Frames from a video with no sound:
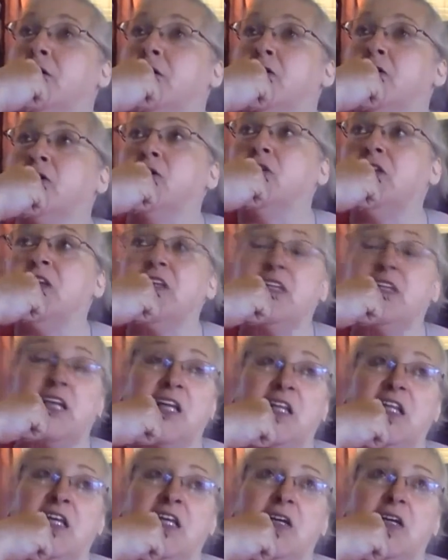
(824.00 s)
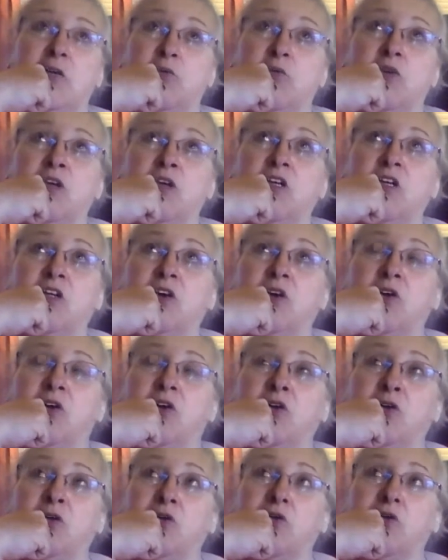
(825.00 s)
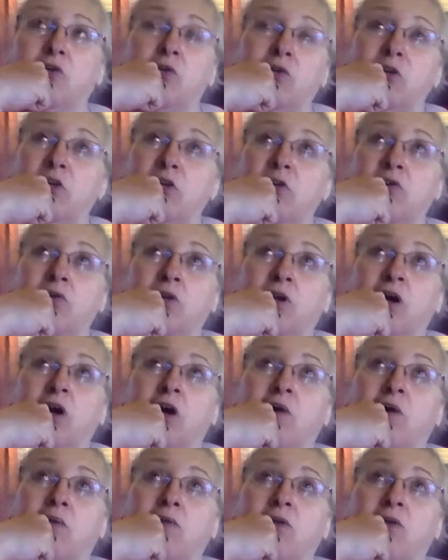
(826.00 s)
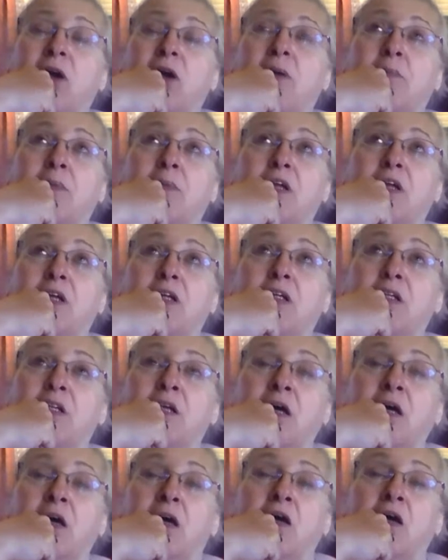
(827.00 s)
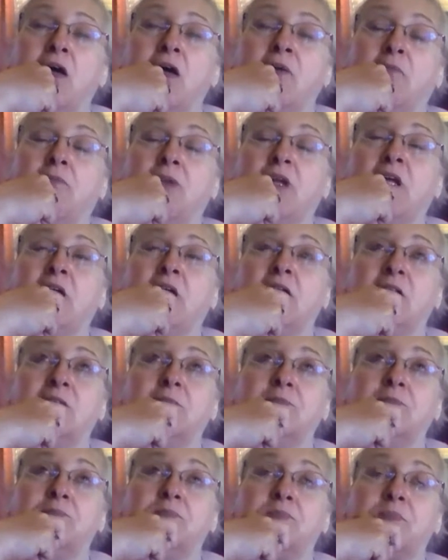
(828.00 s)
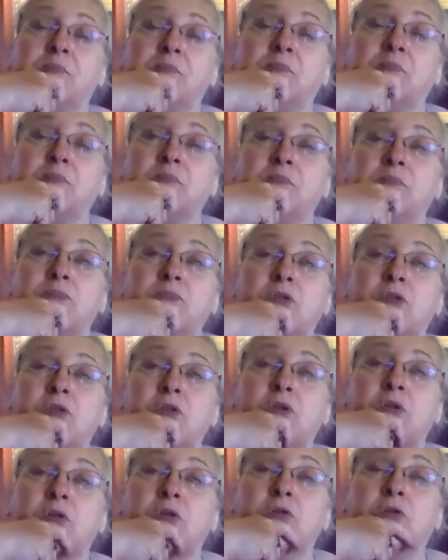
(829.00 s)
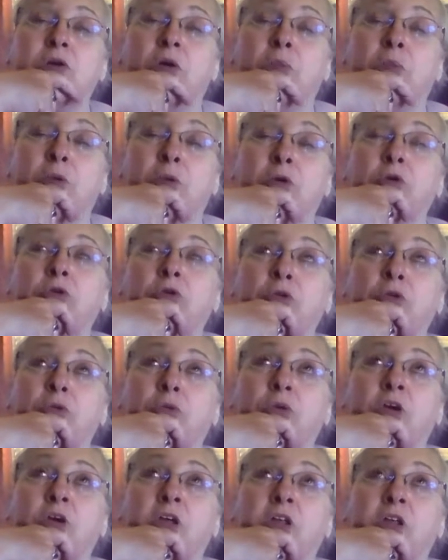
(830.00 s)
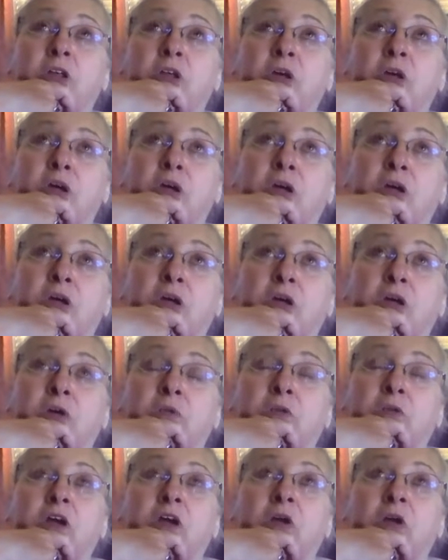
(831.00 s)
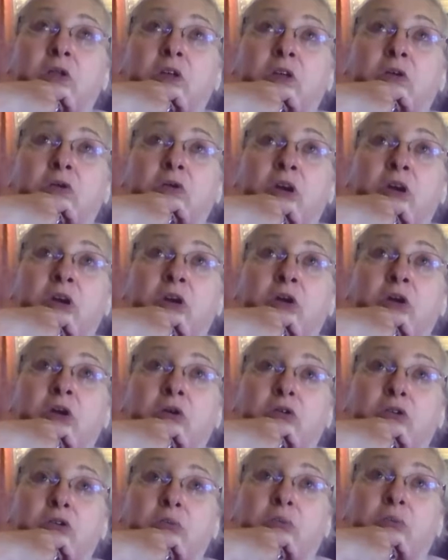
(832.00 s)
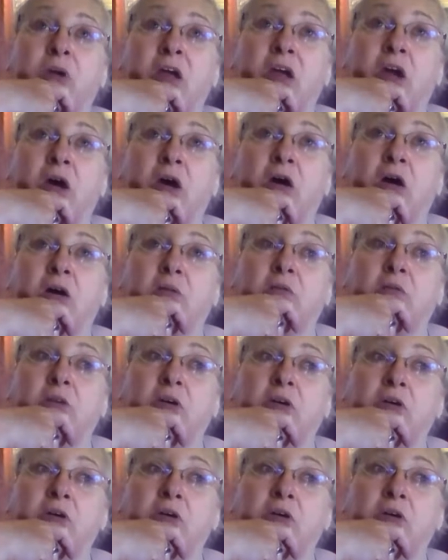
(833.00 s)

Two things I think can really start your new year off crappy is being so burdened with, you got all these credit cards to pay off.